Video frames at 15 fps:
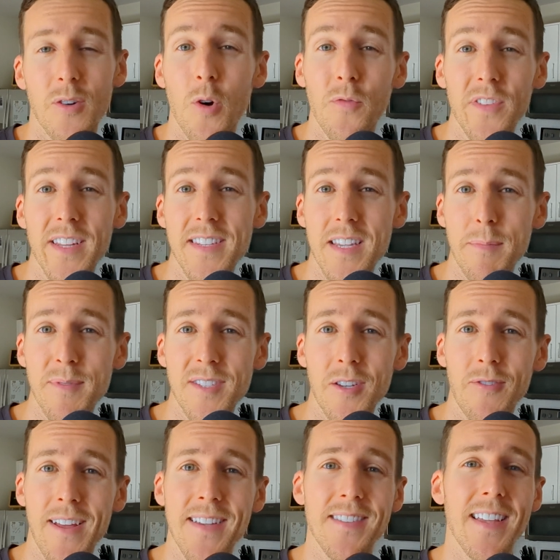Hopefully this
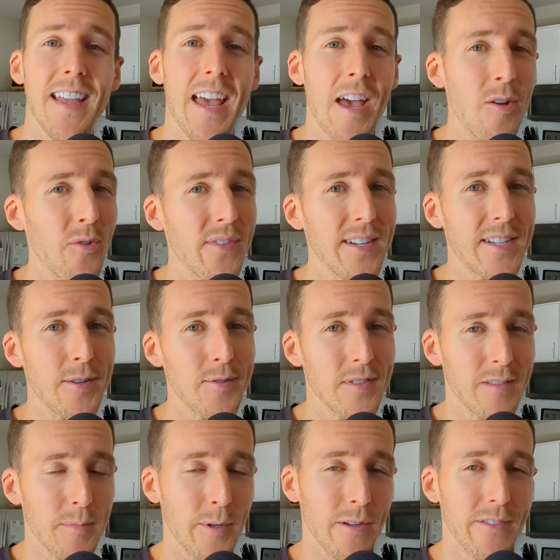episode has a healthy
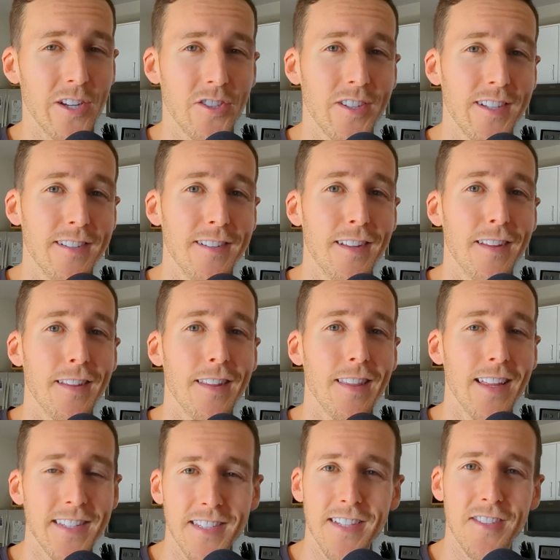dose of motivation.
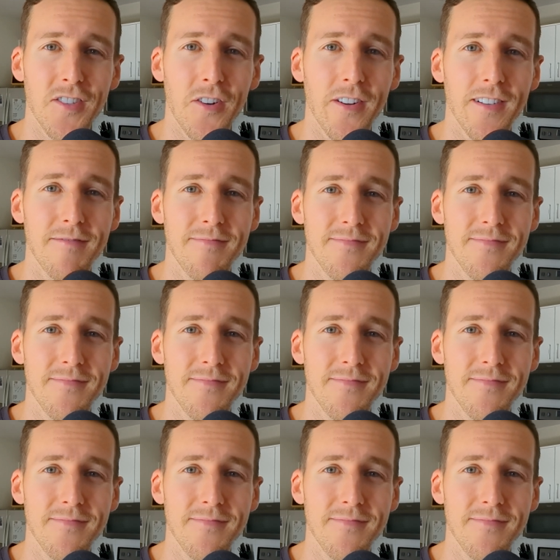Let's get started.